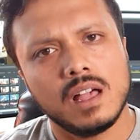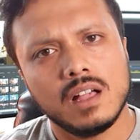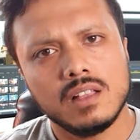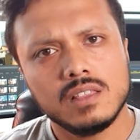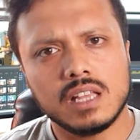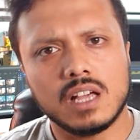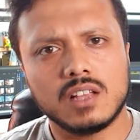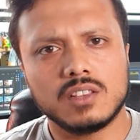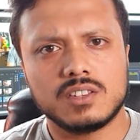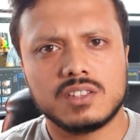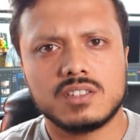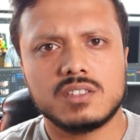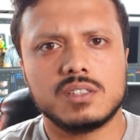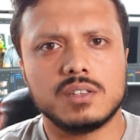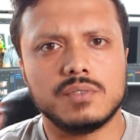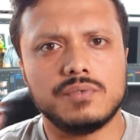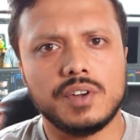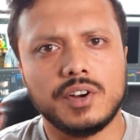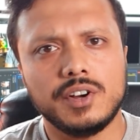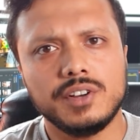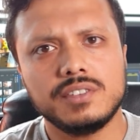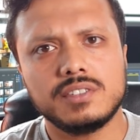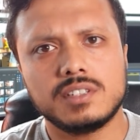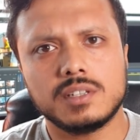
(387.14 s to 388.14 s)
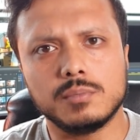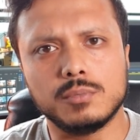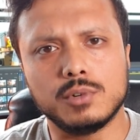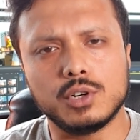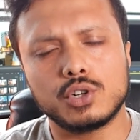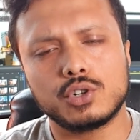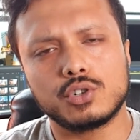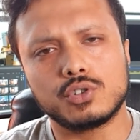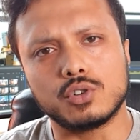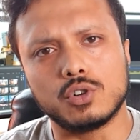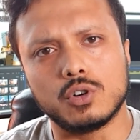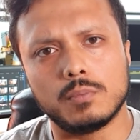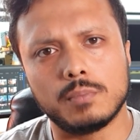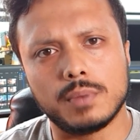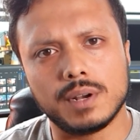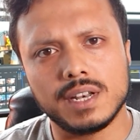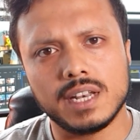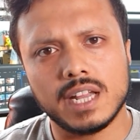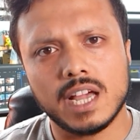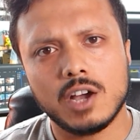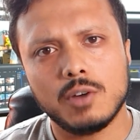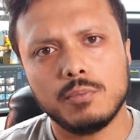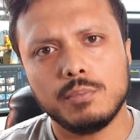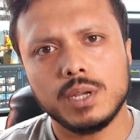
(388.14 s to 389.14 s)
Now this is a very similar shot, but
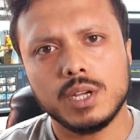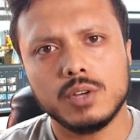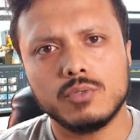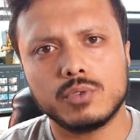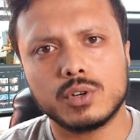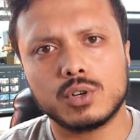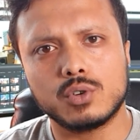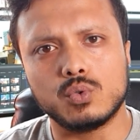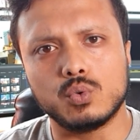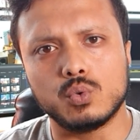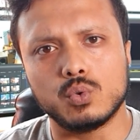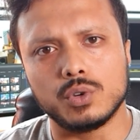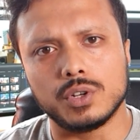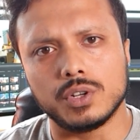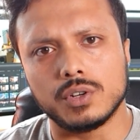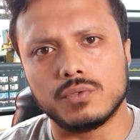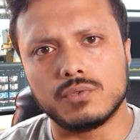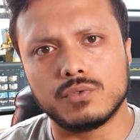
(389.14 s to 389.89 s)
now being recorded